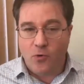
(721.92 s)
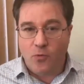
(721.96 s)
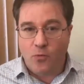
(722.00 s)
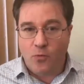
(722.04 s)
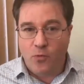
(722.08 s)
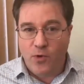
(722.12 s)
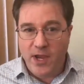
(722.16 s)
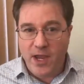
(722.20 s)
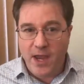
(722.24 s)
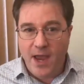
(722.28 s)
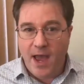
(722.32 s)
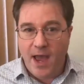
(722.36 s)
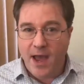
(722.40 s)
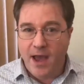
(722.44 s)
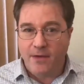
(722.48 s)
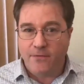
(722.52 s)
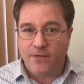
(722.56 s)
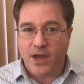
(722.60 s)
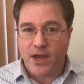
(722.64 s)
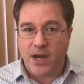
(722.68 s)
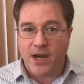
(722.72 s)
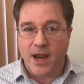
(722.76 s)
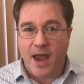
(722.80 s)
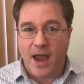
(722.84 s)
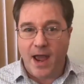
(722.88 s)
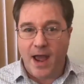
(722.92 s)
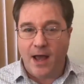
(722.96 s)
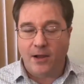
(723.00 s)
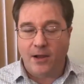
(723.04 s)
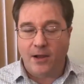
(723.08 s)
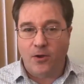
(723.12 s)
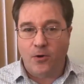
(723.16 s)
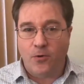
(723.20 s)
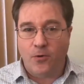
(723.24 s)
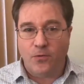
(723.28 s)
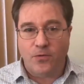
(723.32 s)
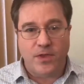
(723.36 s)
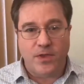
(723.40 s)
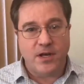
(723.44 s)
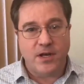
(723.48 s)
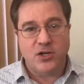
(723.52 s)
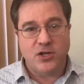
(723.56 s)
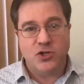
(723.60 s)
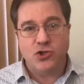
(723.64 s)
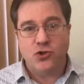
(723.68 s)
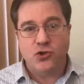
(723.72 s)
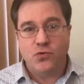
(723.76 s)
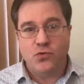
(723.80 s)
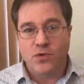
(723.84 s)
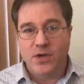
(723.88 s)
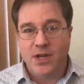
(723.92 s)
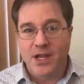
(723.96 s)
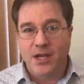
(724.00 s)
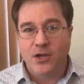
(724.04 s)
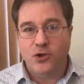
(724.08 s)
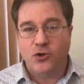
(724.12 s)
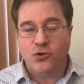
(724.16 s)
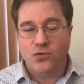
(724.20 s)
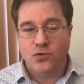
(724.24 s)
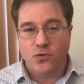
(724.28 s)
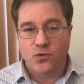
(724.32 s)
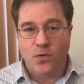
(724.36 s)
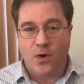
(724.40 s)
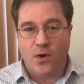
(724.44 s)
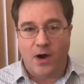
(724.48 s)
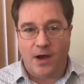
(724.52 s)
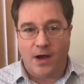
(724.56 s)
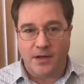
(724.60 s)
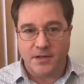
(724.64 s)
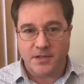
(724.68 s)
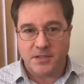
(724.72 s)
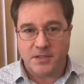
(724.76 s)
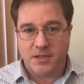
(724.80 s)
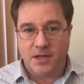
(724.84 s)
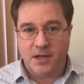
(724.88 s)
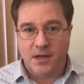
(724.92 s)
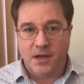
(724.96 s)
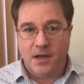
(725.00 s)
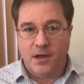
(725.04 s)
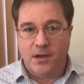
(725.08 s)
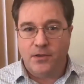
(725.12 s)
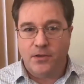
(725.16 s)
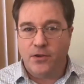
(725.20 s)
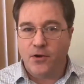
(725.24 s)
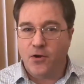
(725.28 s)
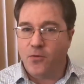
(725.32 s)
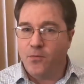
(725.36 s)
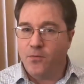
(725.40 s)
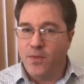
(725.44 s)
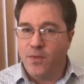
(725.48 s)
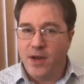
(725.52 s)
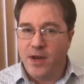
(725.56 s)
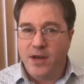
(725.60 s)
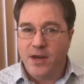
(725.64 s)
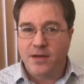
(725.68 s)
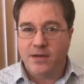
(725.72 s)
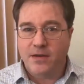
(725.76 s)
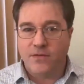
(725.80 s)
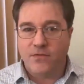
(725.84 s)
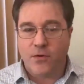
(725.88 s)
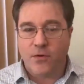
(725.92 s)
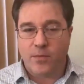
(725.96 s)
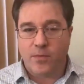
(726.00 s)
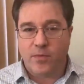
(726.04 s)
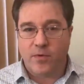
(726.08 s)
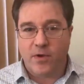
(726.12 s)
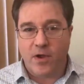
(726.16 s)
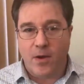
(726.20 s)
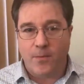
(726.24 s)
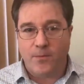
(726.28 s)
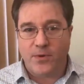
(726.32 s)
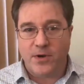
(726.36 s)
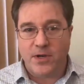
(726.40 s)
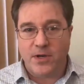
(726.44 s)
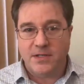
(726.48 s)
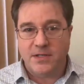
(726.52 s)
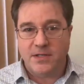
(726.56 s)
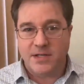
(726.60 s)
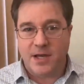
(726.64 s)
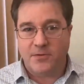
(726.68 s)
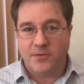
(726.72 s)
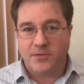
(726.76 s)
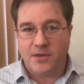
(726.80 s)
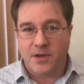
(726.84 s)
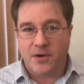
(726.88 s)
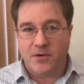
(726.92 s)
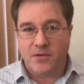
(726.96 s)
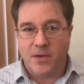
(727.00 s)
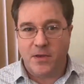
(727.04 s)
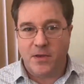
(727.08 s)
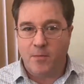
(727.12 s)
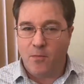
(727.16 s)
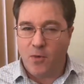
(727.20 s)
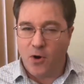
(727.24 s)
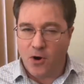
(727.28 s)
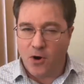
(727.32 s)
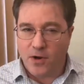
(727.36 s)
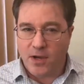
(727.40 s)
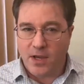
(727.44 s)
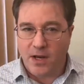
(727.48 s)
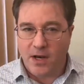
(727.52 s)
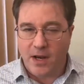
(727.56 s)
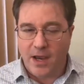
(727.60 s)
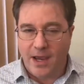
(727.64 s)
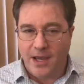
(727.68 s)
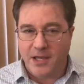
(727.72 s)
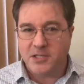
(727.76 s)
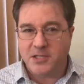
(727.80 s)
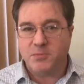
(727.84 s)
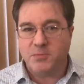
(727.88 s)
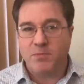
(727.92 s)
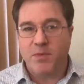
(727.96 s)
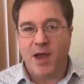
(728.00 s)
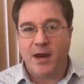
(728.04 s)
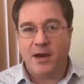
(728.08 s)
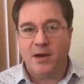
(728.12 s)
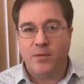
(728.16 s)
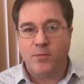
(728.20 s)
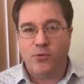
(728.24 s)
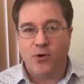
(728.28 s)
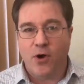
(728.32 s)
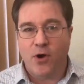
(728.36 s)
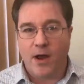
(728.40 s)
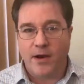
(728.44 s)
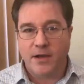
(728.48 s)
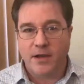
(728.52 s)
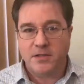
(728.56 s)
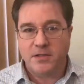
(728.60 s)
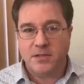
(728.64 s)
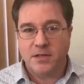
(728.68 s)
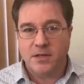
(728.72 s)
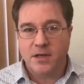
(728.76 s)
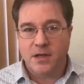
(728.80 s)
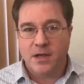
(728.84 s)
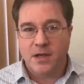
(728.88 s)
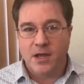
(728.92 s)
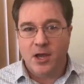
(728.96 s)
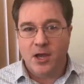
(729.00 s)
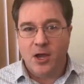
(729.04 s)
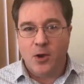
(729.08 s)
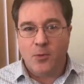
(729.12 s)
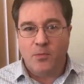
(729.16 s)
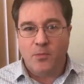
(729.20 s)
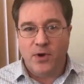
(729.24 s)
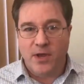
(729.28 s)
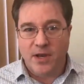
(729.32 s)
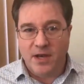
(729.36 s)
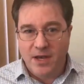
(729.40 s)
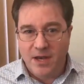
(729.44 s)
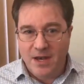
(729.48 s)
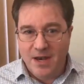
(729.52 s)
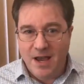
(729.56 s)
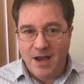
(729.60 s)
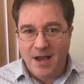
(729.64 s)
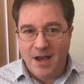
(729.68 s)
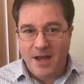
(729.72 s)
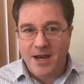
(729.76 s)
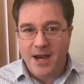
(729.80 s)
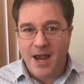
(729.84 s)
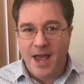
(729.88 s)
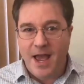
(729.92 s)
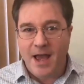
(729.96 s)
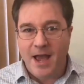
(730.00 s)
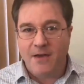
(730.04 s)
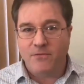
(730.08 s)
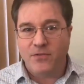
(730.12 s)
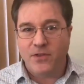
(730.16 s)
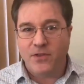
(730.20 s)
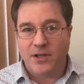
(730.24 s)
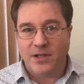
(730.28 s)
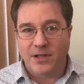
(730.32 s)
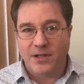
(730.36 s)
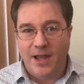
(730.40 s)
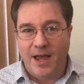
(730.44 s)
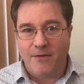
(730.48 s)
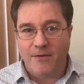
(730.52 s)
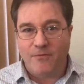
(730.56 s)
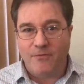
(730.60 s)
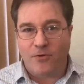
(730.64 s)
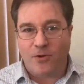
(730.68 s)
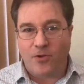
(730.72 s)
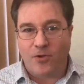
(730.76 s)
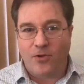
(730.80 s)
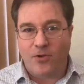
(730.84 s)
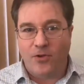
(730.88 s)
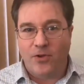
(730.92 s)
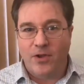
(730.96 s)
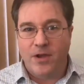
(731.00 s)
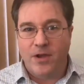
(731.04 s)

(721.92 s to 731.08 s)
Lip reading: we have an aloe that is unique to us. There are many different companies out there that market acemannan products, but none have the level,